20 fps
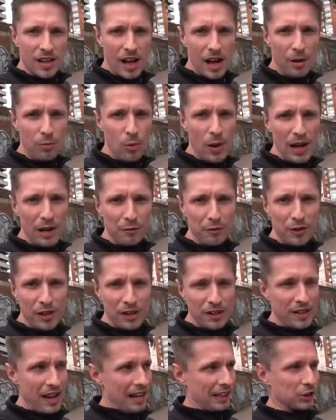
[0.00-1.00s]
I'm waiting for
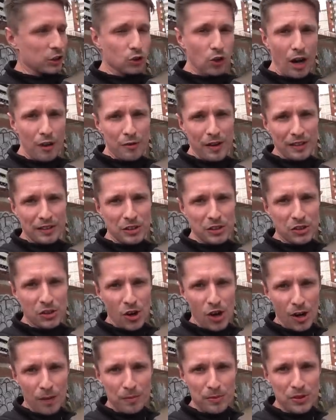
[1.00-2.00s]
the next traffic to
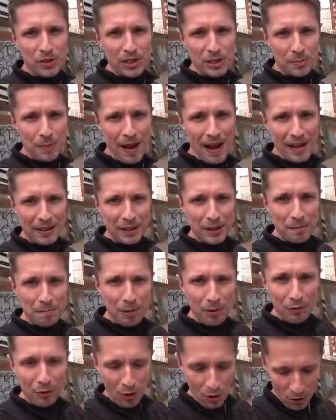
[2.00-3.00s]
stop so this man can
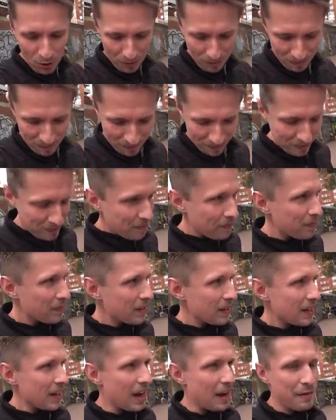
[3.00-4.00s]
perform.
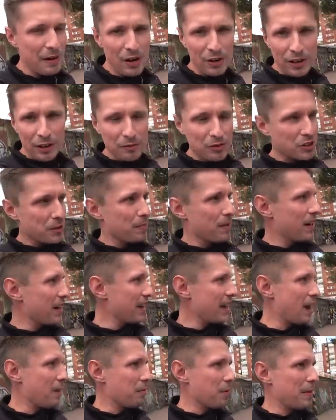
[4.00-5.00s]
I bet I'll give him some money,
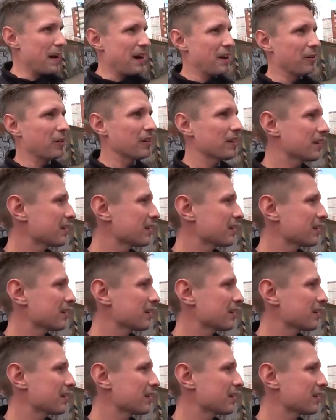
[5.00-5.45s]
help him out.